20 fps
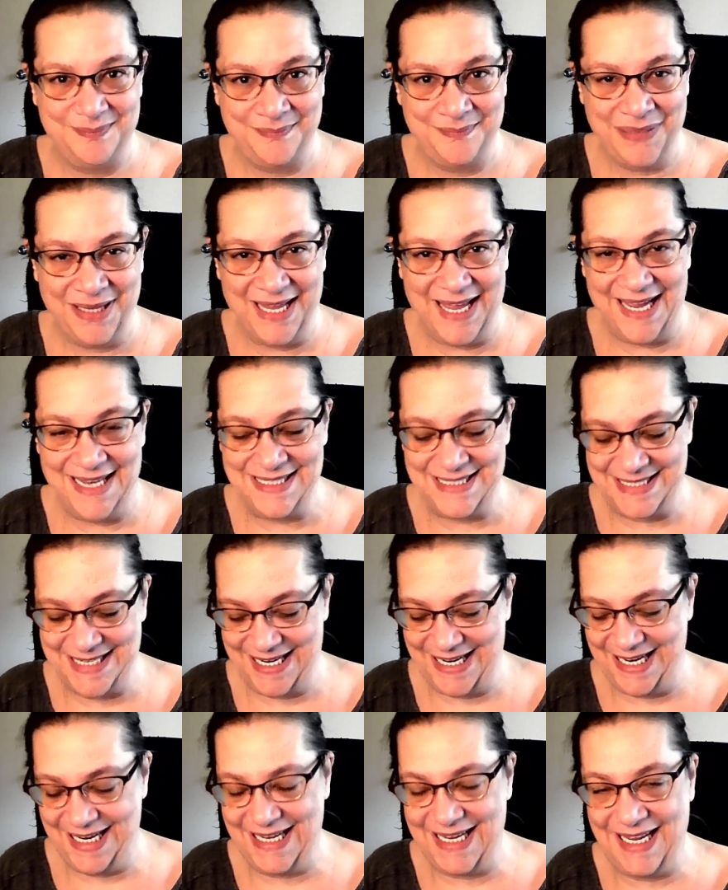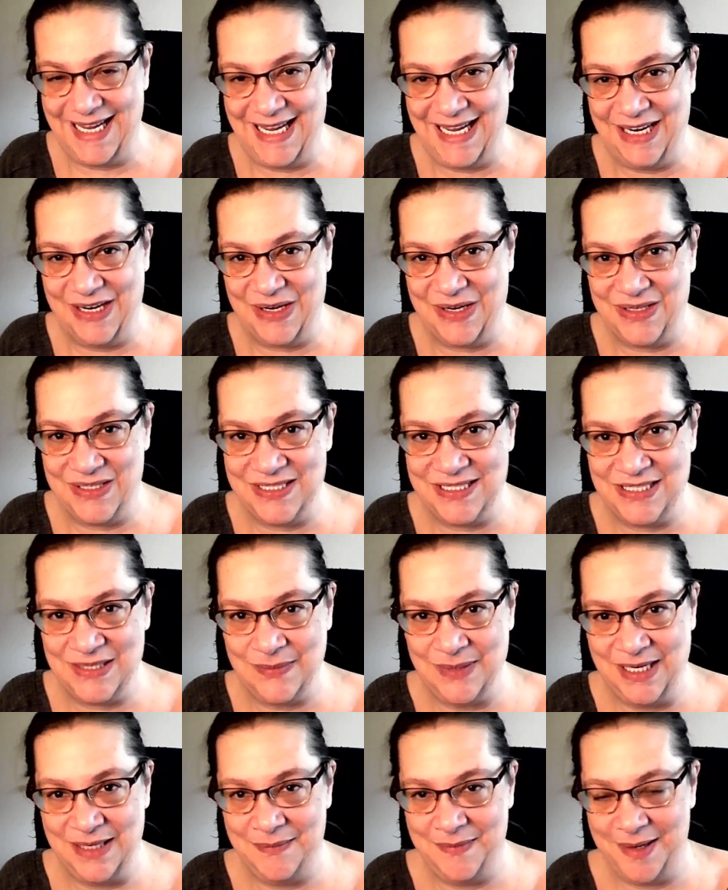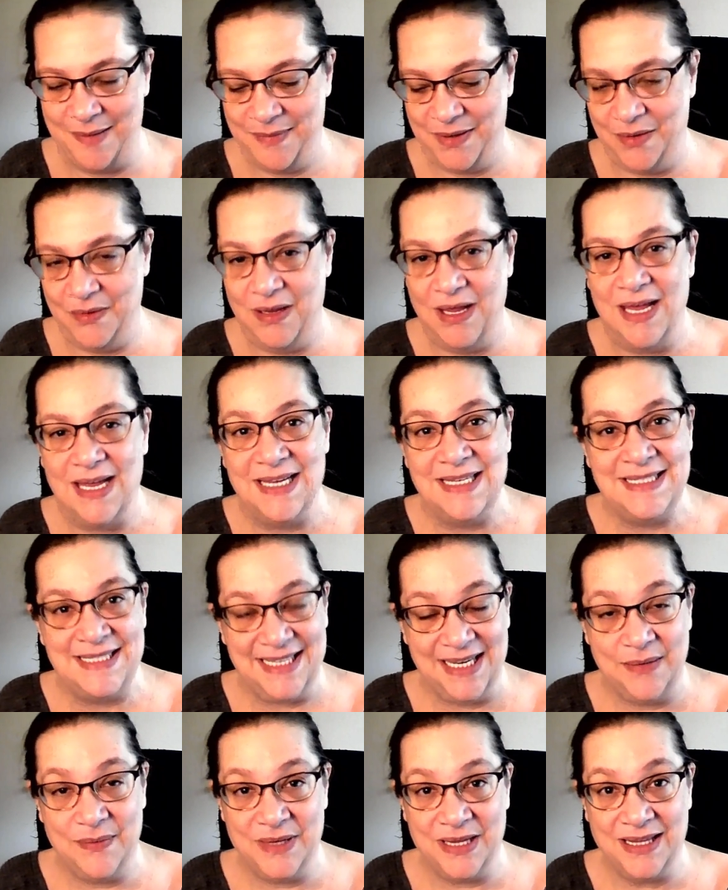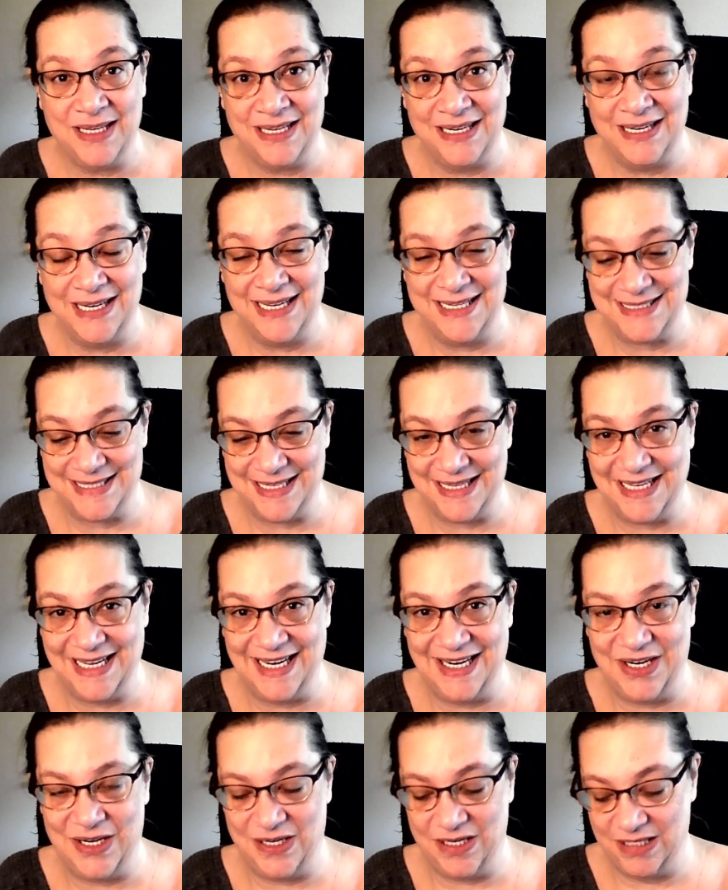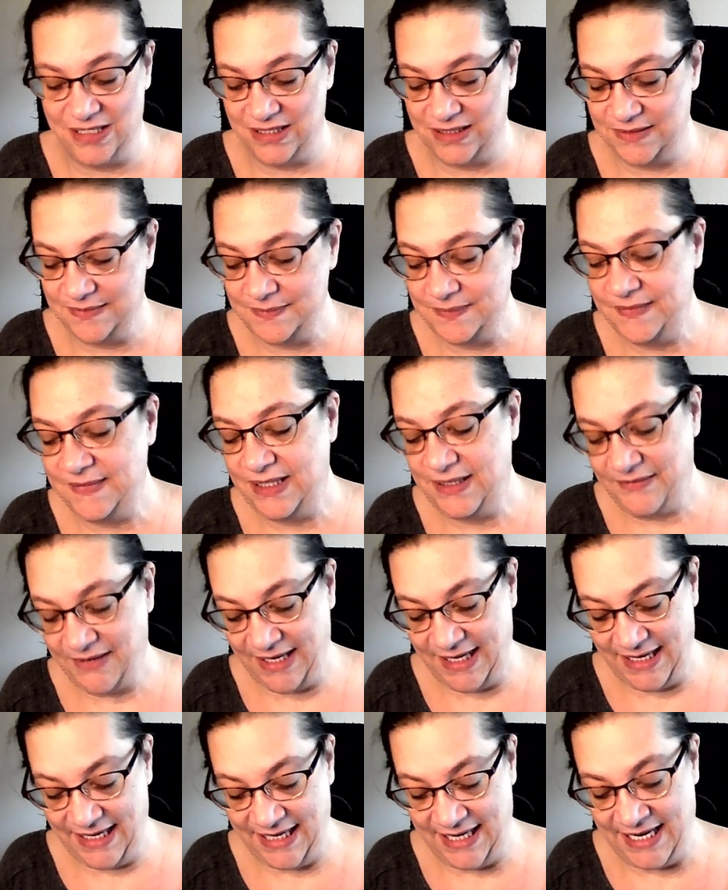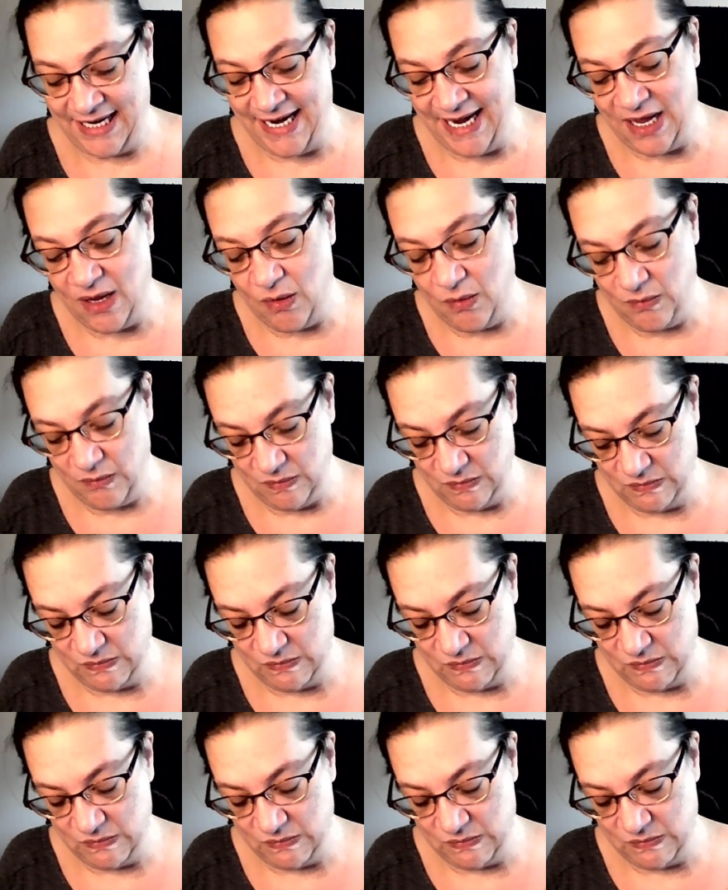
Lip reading: plastic here so we can maybe see it with a little less glare if I can get it out.